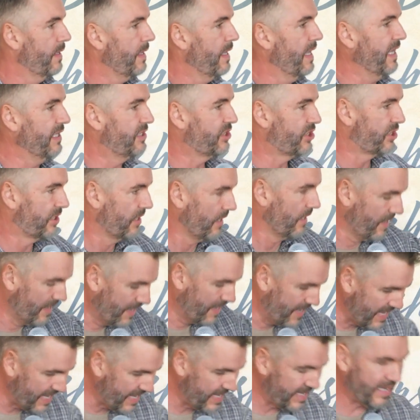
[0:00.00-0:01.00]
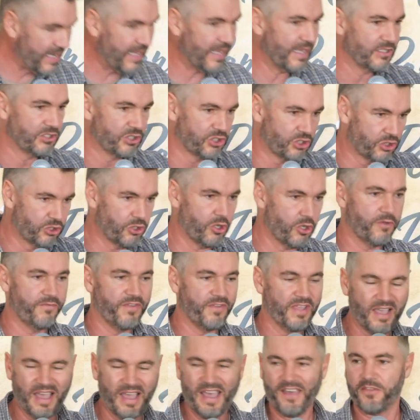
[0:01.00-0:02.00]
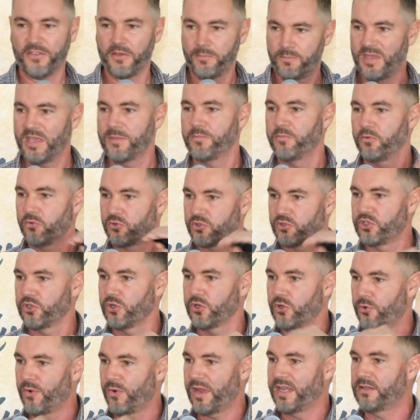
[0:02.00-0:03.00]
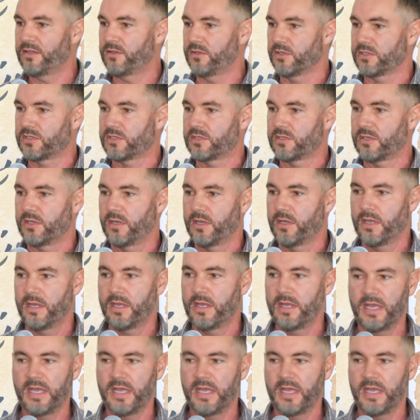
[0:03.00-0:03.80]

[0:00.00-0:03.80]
It's leading, serving other people to greatness.